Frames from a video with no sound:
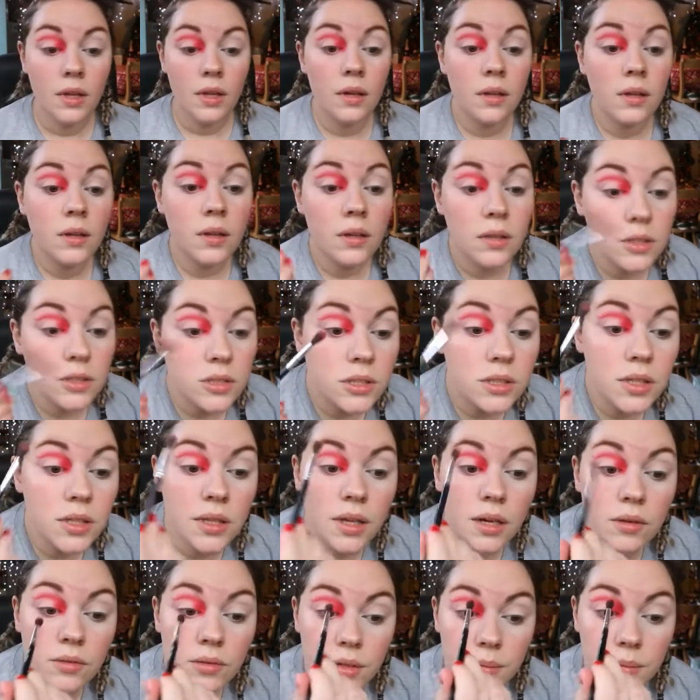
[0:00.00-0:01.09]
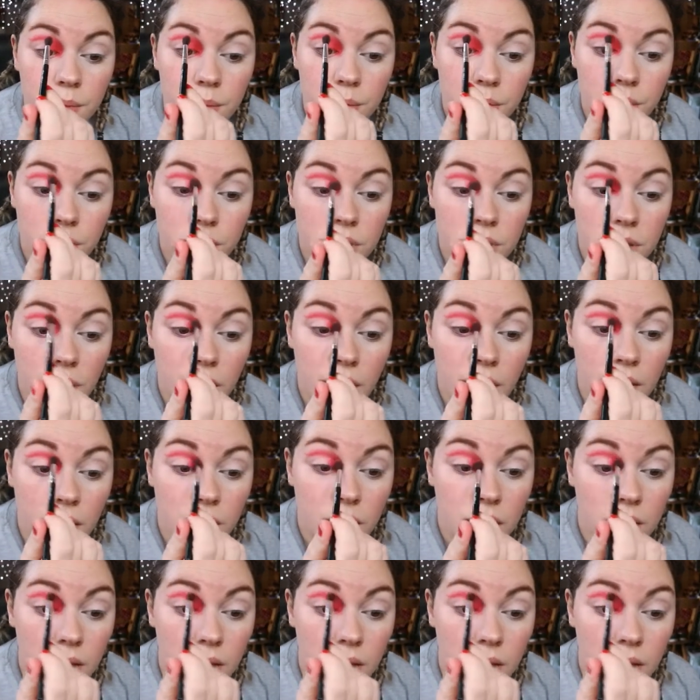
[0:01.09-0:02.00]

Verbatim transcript: And just get that ruby brush again.